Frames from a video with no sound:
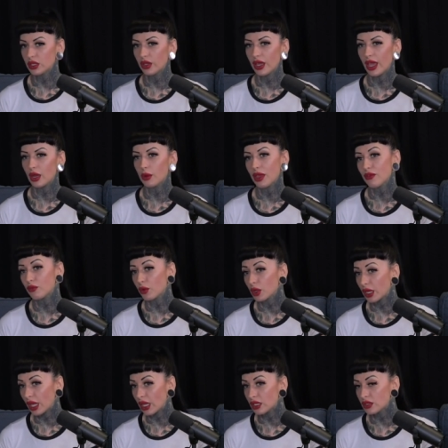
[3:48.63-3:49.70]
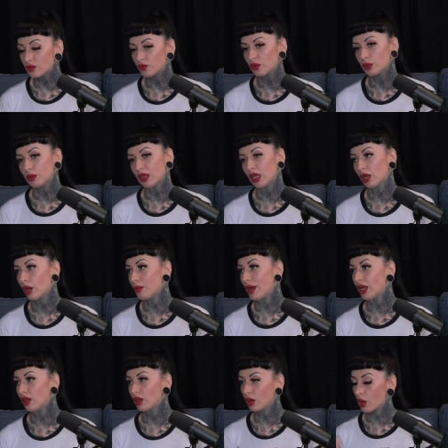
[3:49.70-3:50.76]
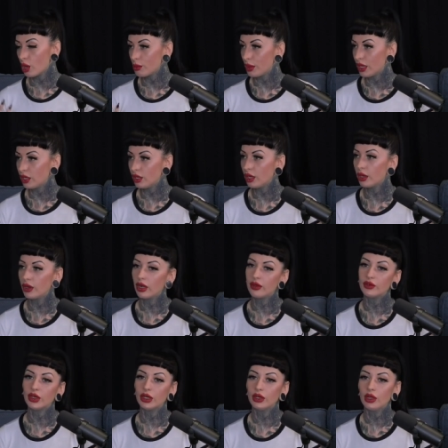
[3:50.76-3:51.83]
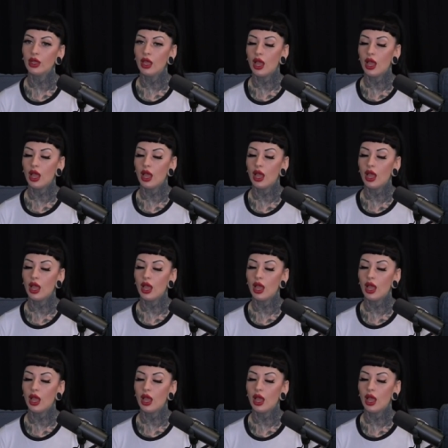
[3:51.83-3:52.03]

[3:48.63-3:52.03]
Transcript: So they had to wait four days for me to come out of the coma or whatever.